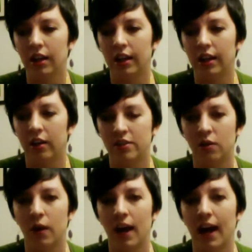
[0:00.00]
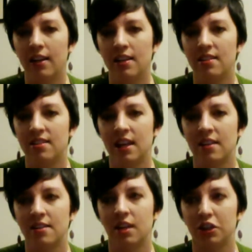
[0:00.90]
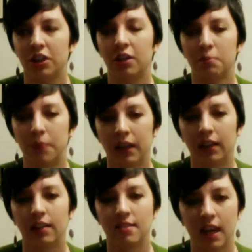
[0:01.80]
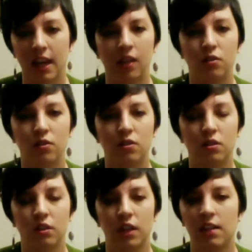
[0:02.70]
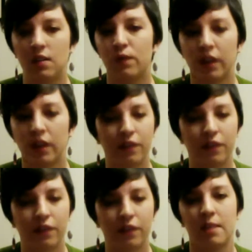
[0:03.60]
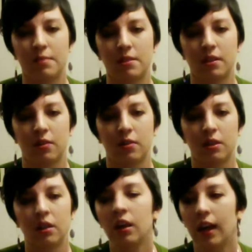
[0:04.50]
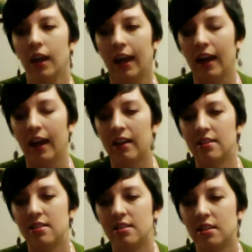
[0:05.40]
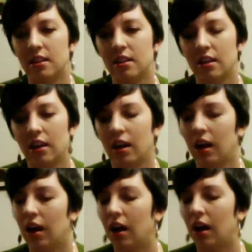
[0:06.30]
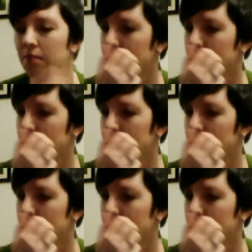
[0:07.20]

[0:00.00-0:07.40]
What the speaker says: also it set such a compelling stage in its very first episode, and I